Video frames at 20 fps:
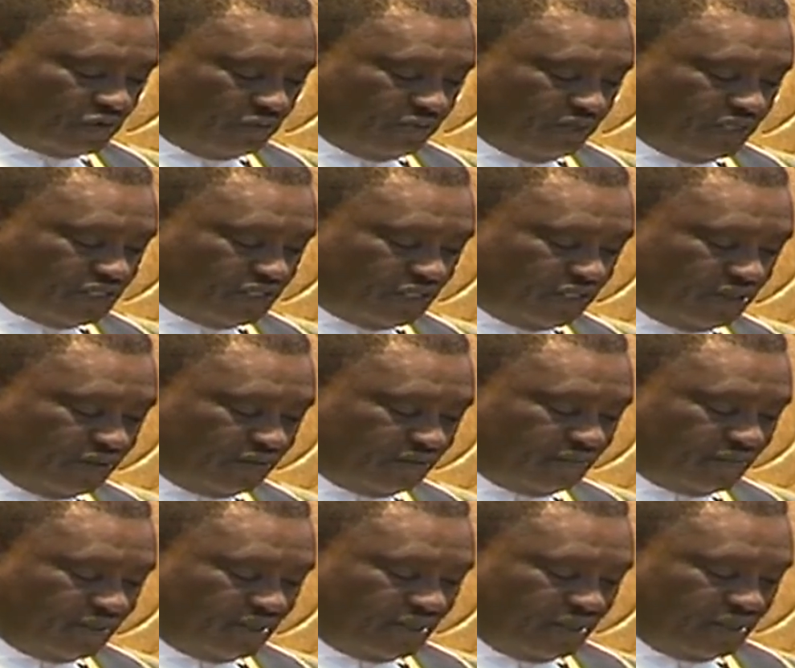Commission,
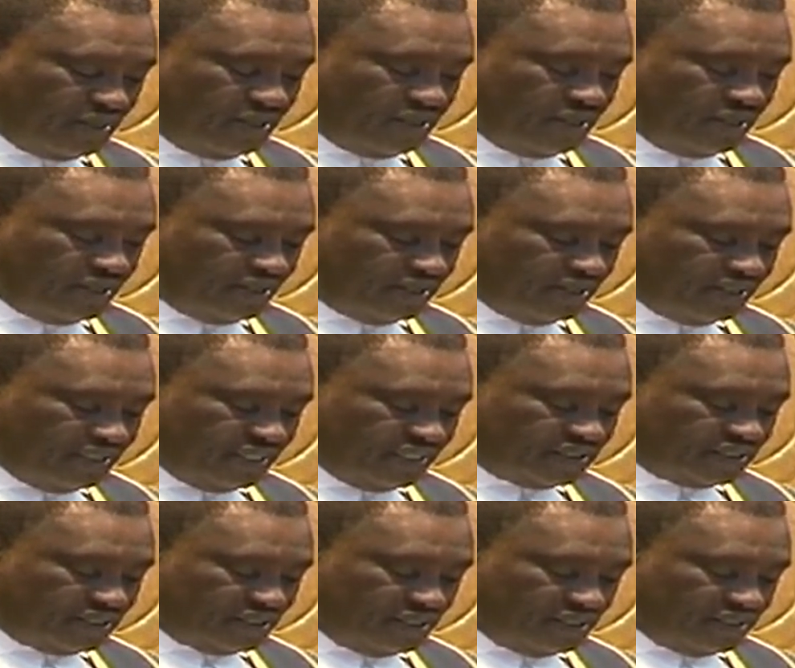
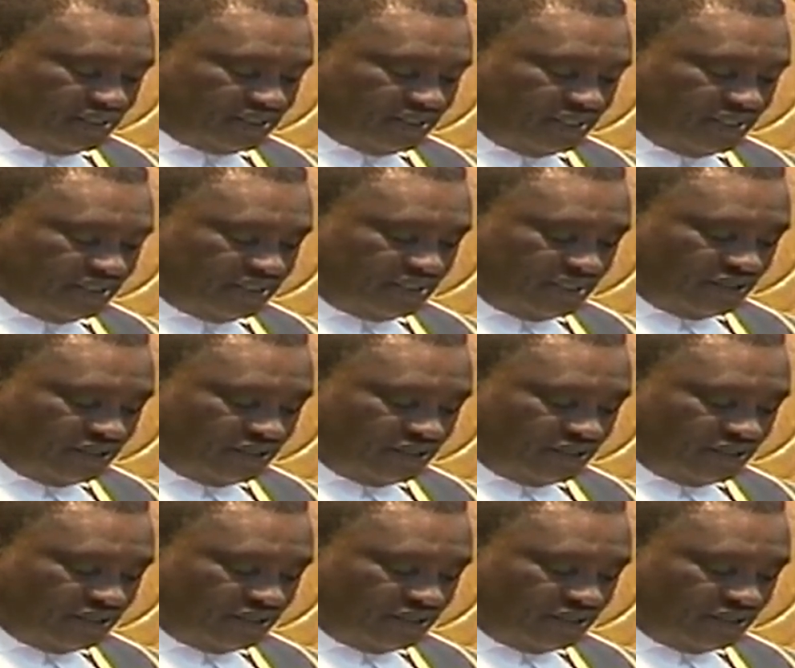debt-related